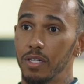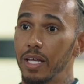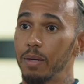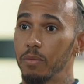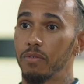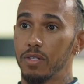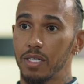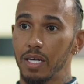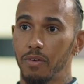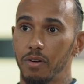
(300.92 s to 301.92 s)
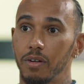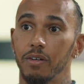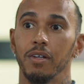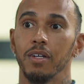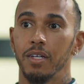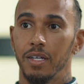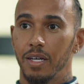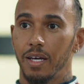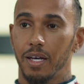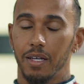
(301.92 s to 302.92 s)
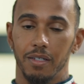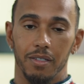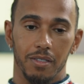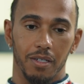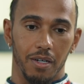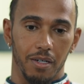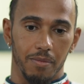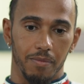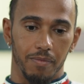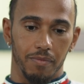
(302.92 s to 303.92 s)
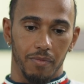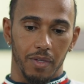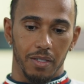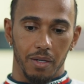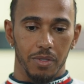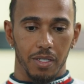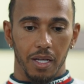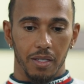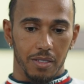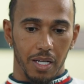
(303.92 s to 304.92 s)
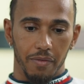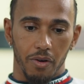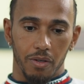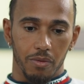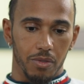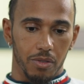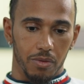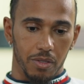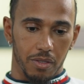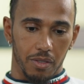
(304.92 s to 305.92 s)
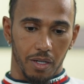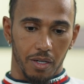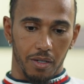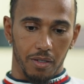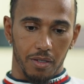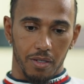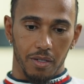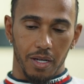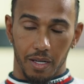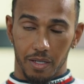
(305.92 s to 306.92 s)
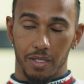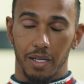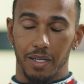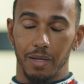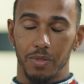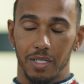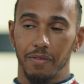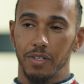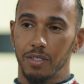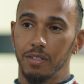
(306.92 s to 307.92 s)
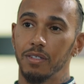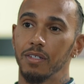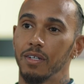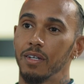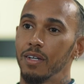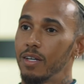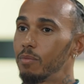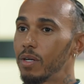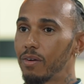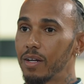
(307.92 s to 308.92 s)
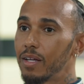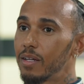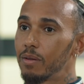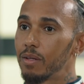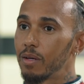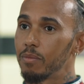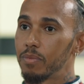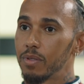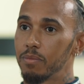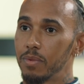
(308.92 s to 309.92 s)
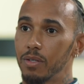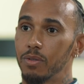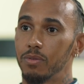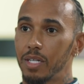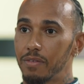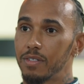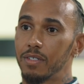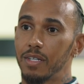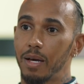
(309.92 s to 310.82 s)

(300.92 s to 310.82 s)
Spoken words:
the name of the slave owner. And there was another slave owner, which was, second name was Davidson. My granddad ended up being called Davison